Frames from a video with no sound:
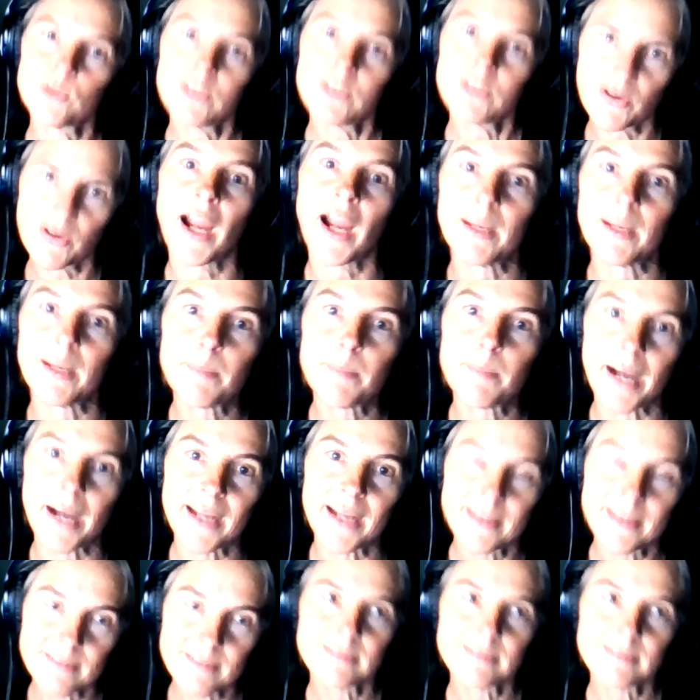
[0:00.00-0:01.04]
define
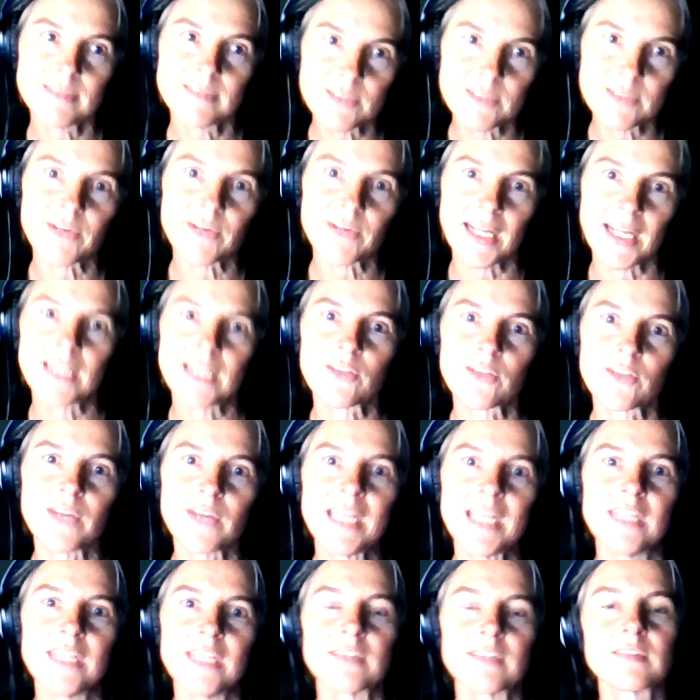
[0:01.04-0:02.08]
by defining the
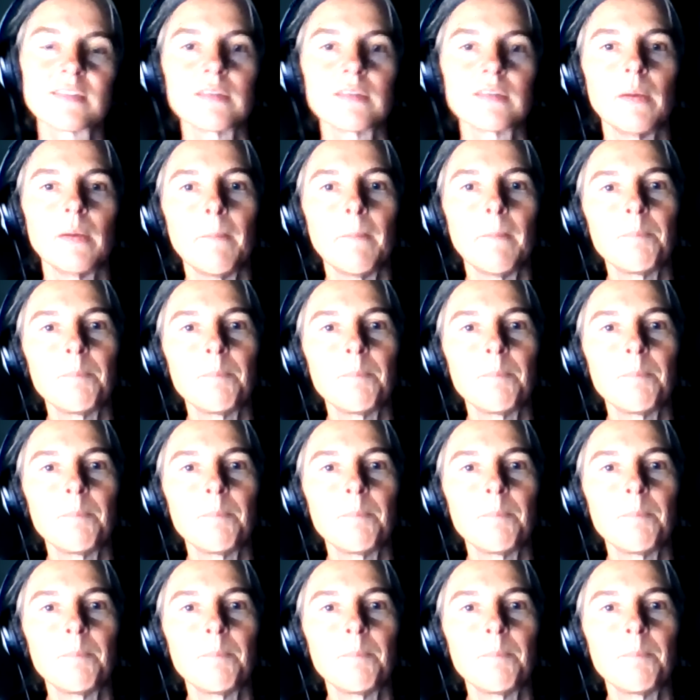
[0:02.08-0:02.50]
radius.